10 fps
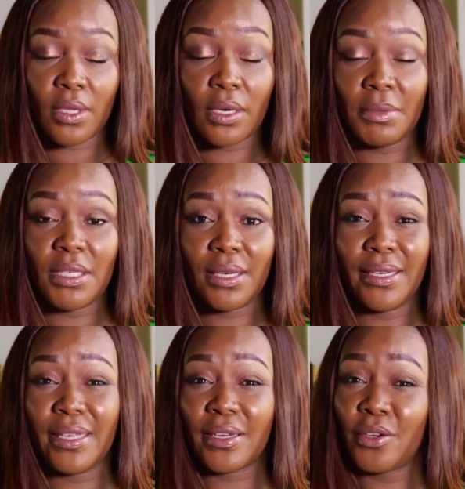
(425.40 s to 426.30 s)
that
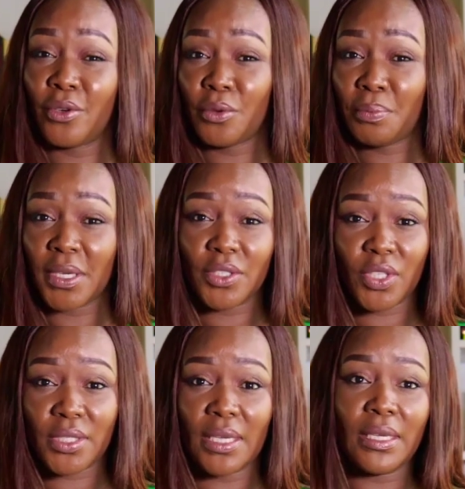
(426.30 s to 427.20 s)
immediately. Get a good
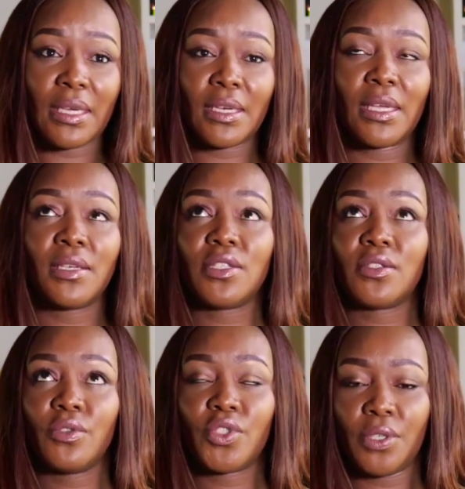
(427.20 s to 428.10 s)
picture taken, and it's
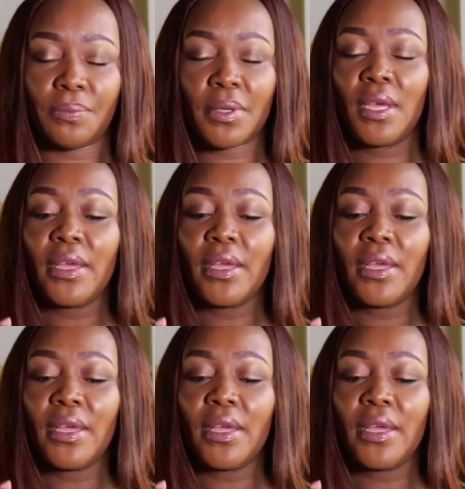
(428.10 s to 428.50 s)
so cheap,